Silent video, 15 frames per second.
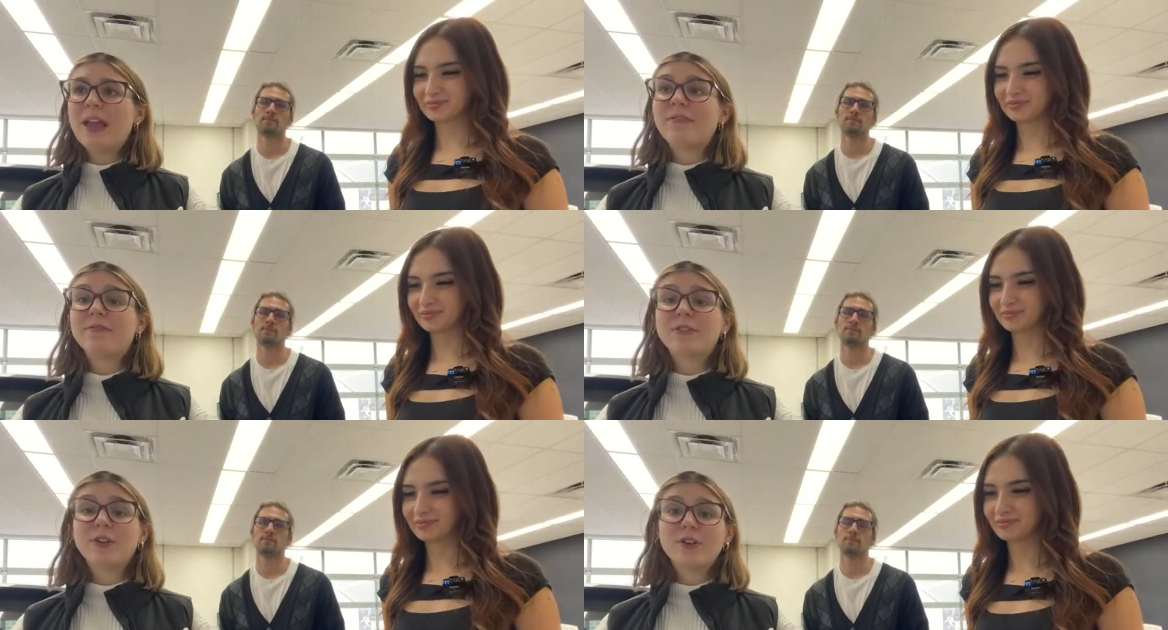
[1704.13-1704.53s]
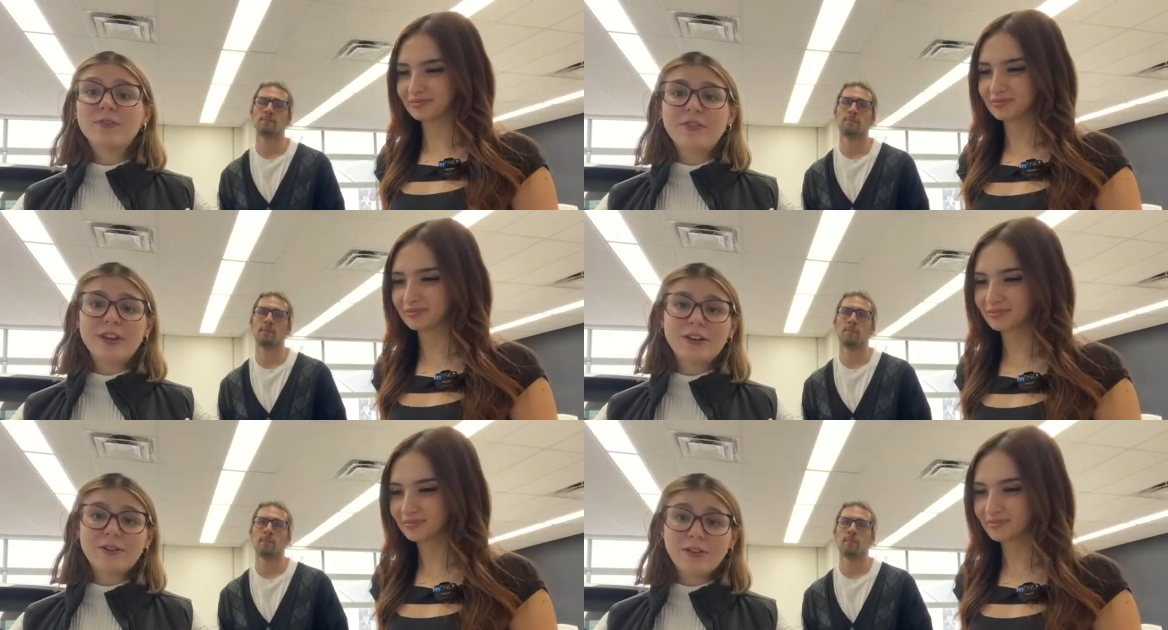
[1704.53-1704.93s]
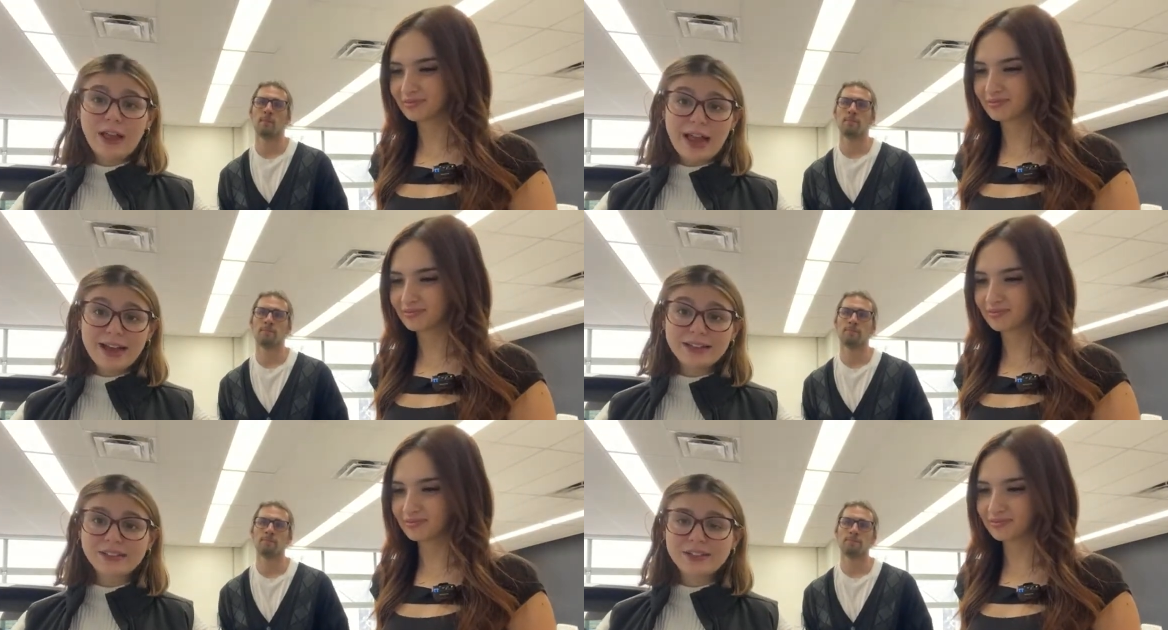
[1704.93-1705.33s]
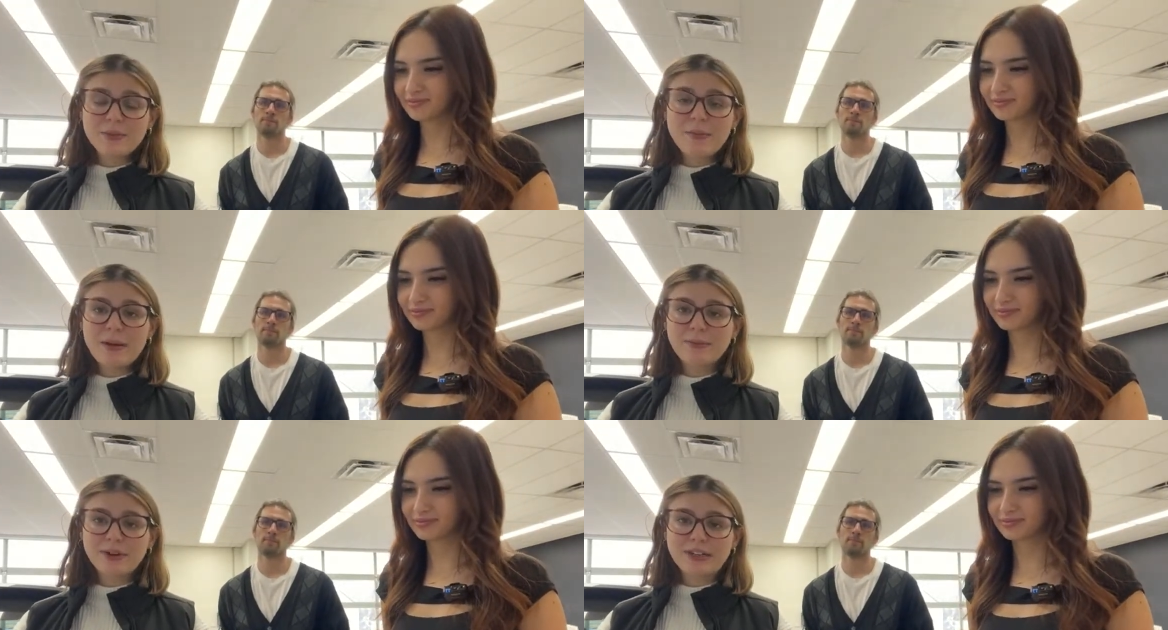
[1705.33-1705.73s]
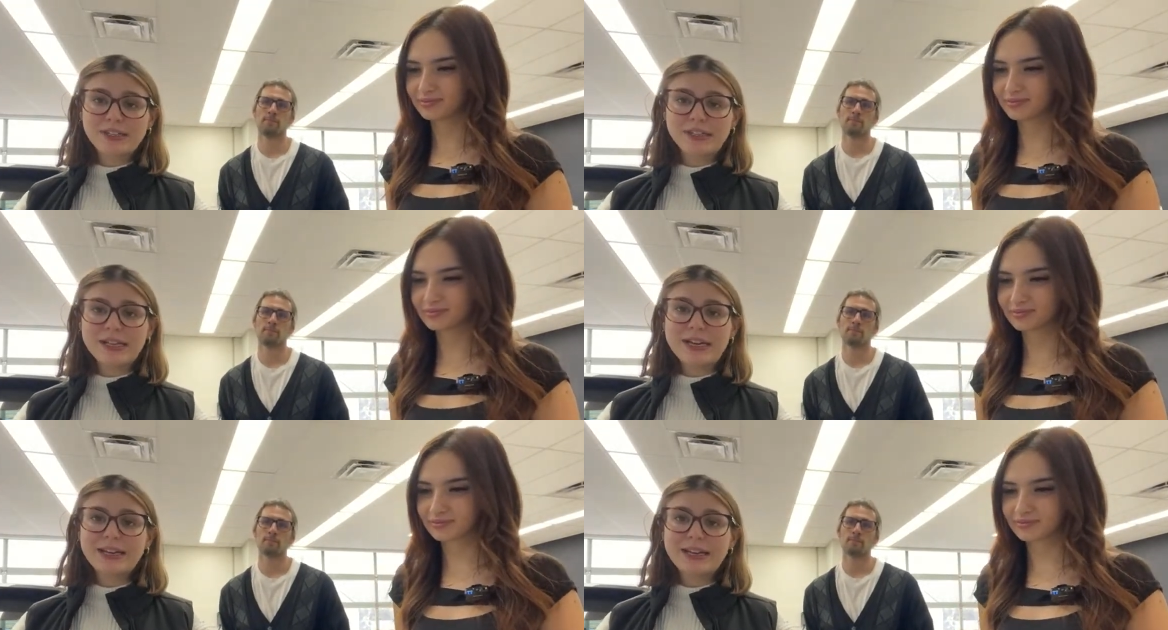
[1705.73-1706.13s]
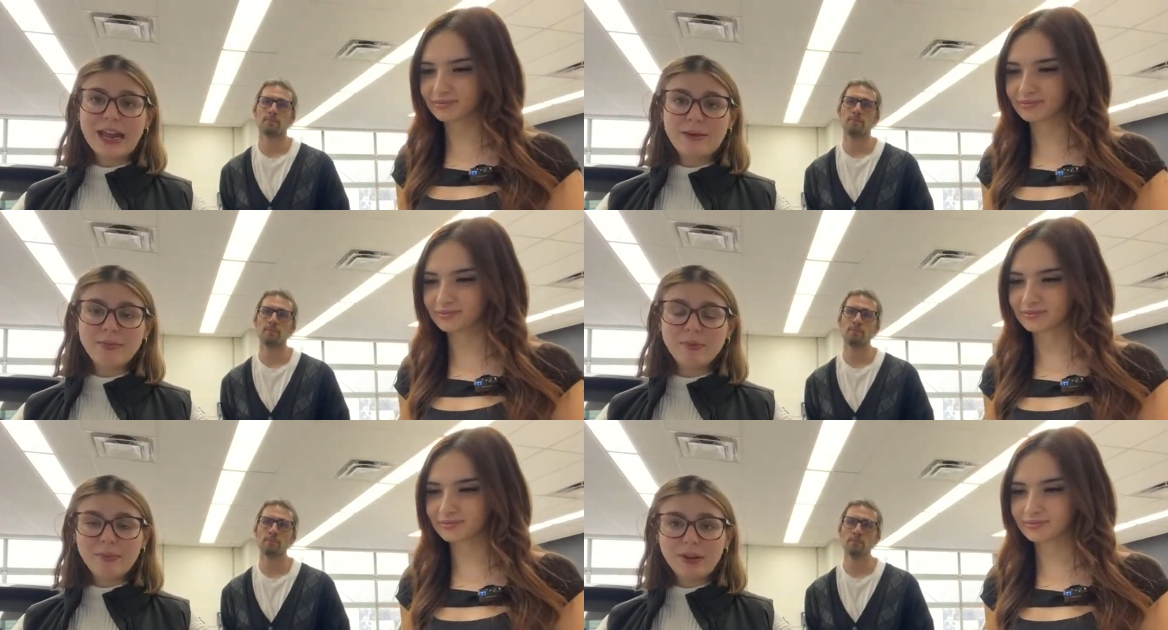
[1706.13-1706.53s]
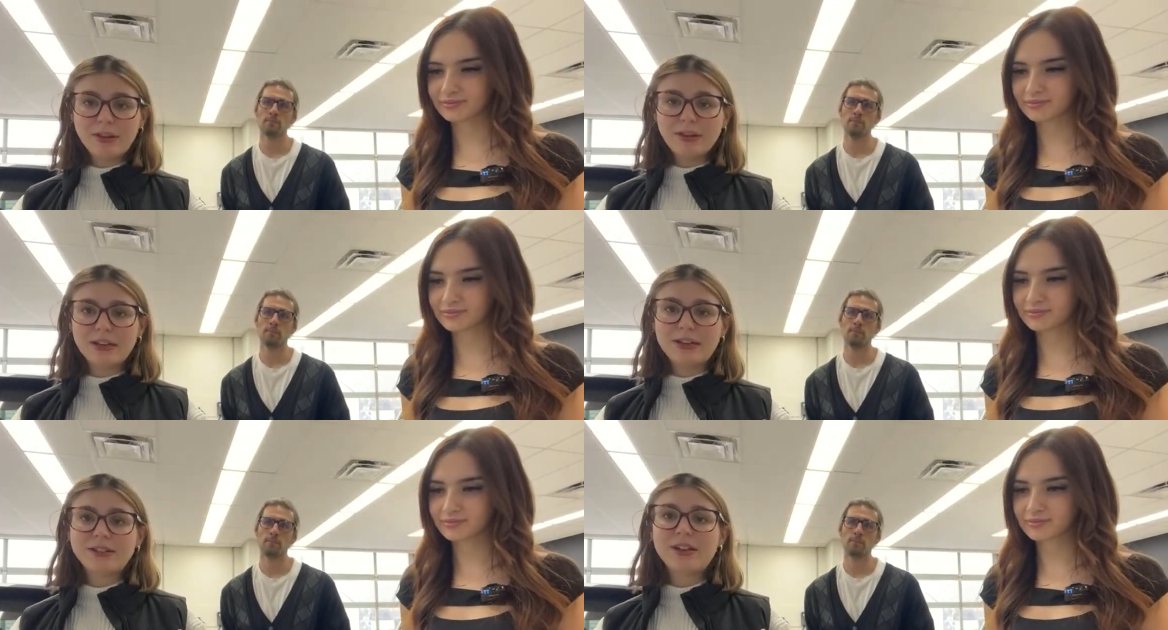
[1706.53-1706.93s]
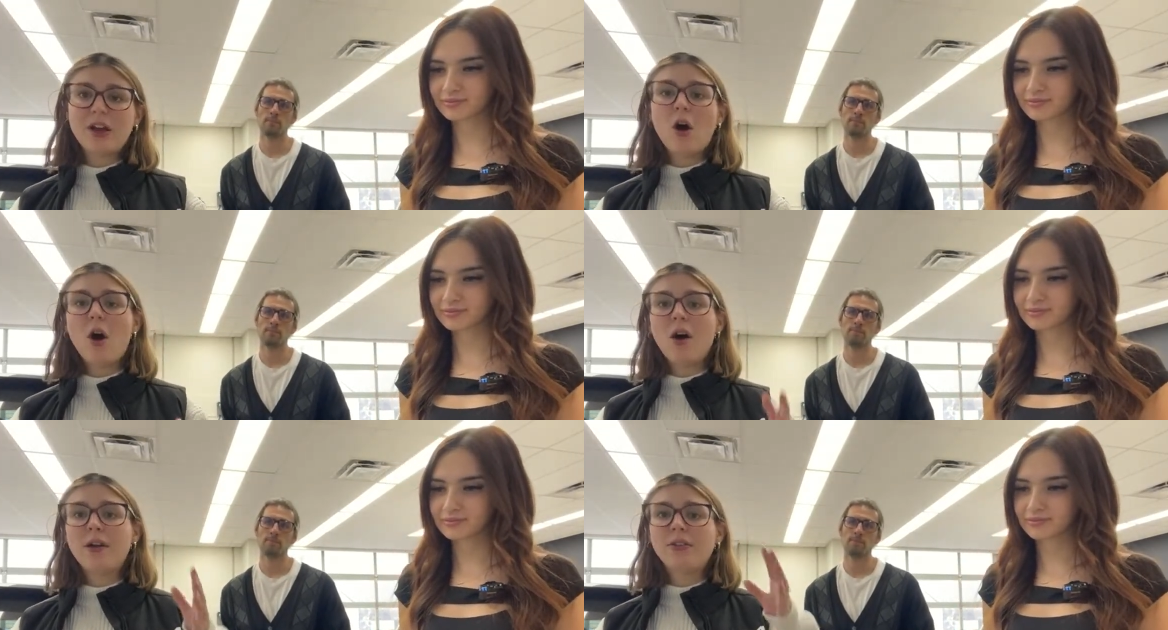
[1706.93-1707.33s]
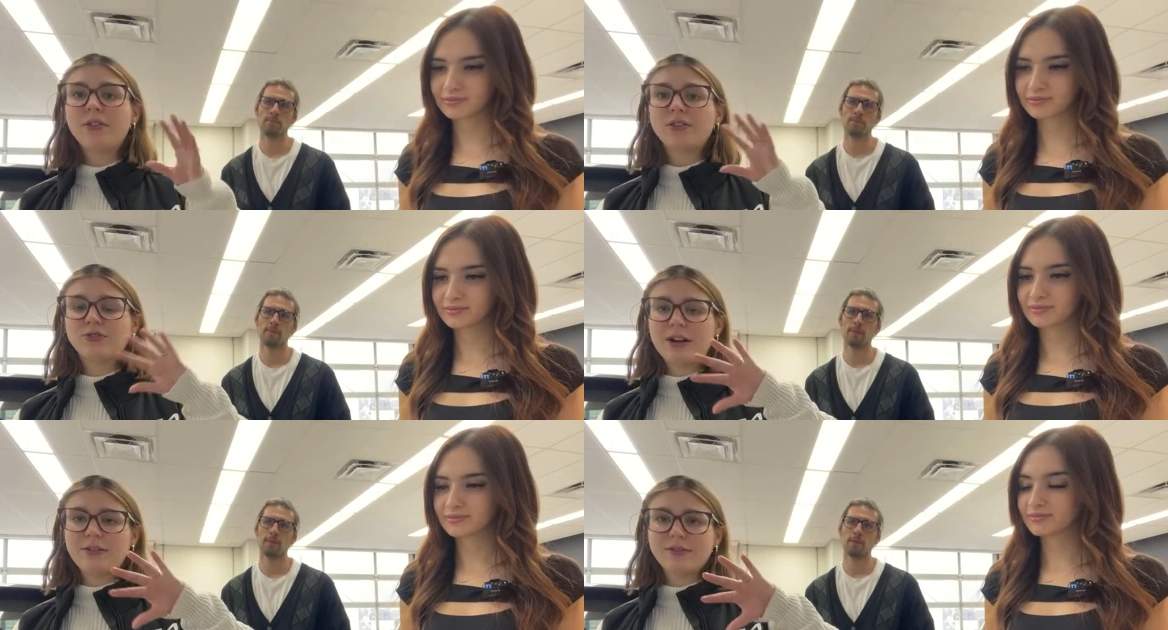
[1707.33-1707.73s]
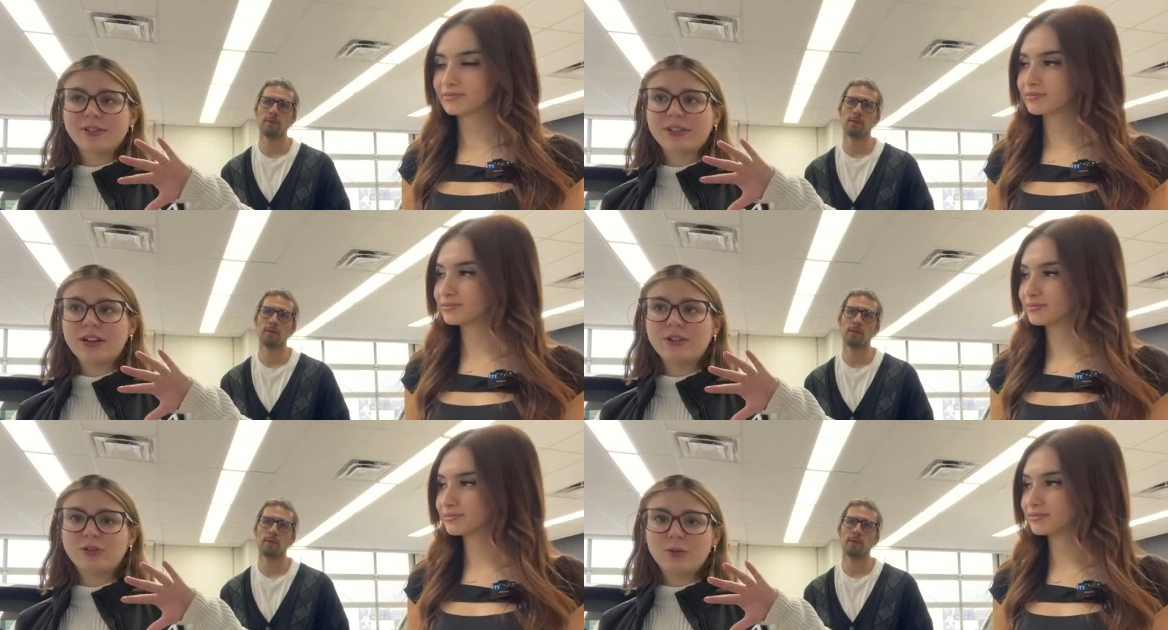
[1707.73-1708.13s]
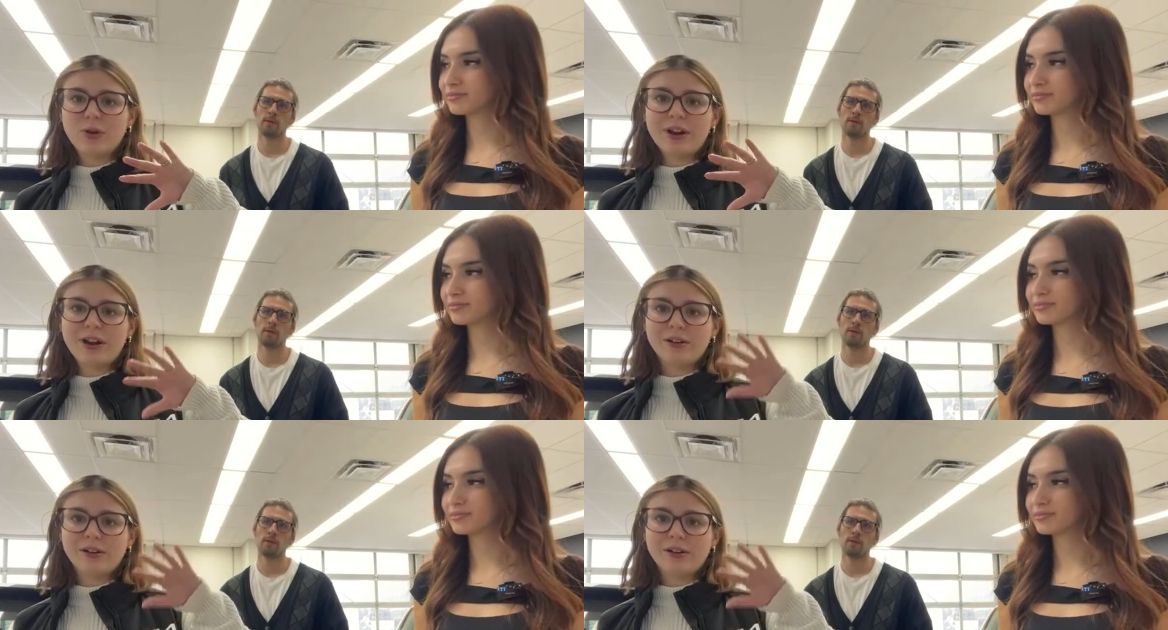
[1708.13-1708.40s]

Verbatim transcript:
Speaker 1: if your vehicle has the memory seat capabilities on the driver's side door,